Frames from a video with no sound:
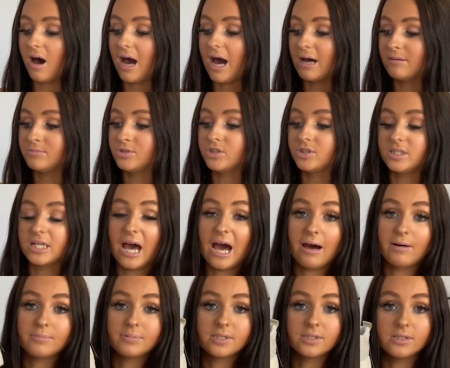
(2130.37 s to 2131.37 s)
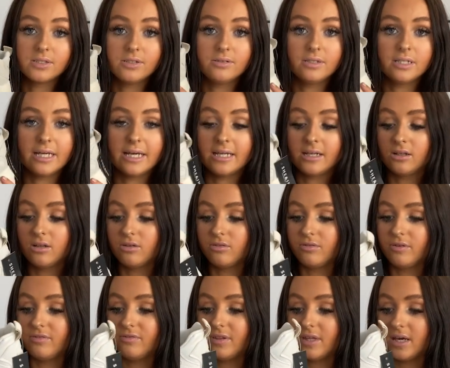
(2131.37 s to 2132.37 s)
I'm just absolutely in love
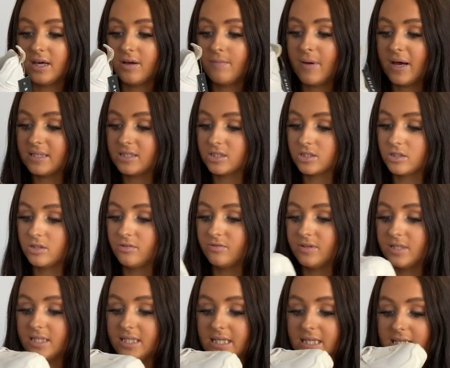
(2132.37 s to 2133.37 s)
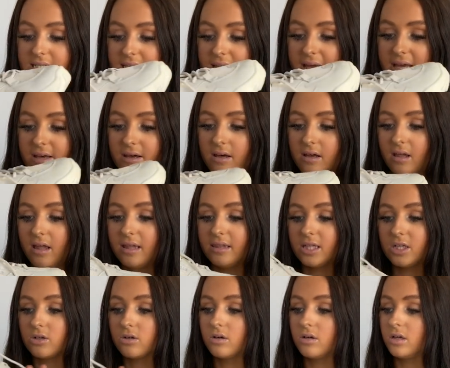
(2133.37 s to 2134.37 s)
with them. I just love the detail and the
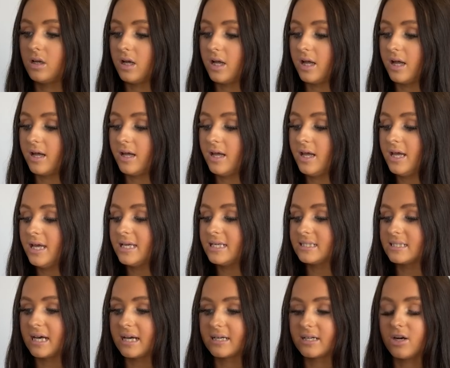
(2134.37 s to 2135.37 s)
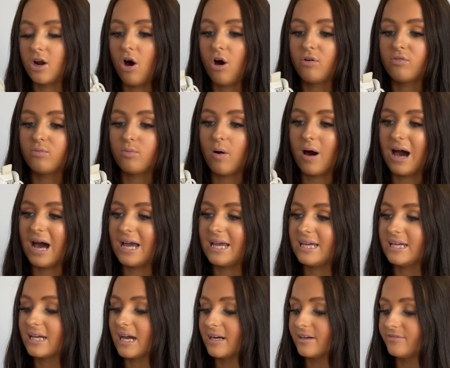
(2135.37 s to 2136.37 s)
colour. It's like an
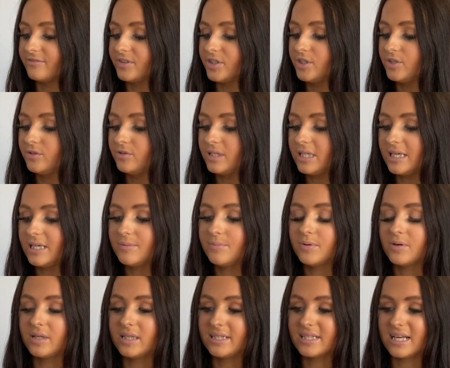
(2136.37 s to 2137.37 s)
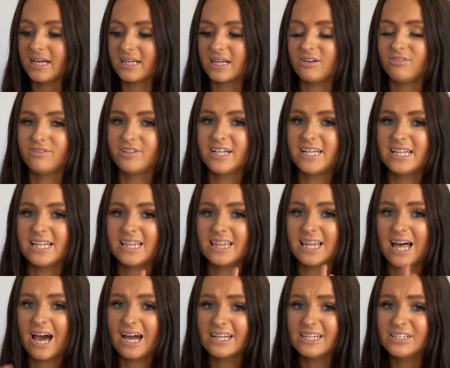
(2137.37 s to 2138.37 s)
off-white kind of nudie, but it's like a really
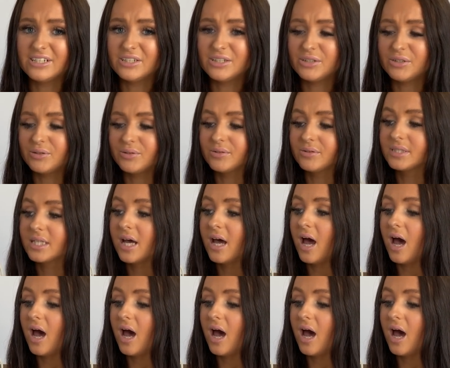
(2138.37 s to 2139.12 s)
light nude.